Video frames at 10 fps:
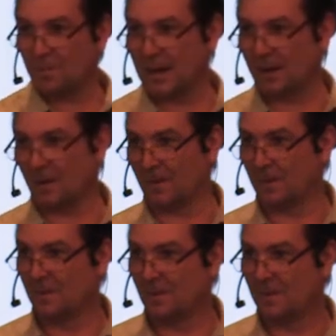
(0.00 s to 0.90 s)
bigger
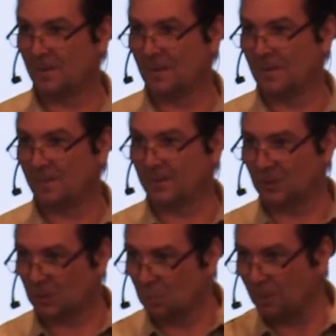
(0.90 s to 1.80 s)
than
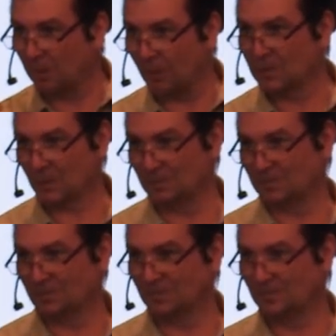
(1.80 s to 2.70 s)
just one person.
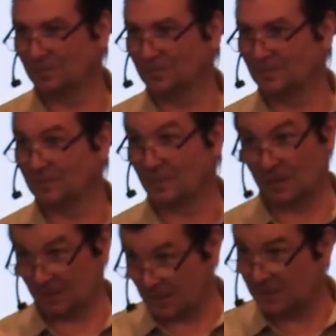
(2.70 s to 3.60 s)

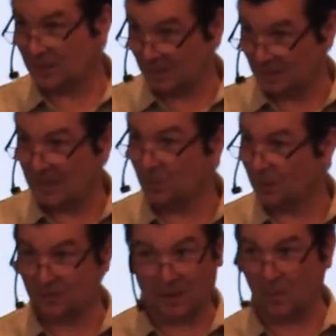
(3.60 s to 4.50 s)
Not that he
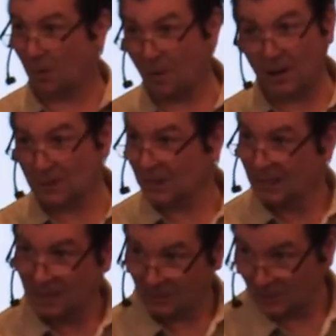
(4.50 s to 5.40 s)
wouldn't have come across
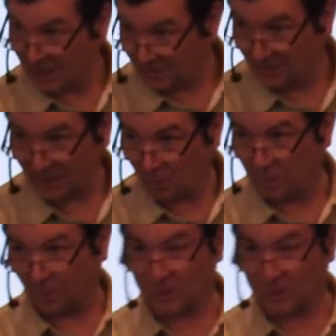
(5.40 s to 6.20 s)
the lake for that one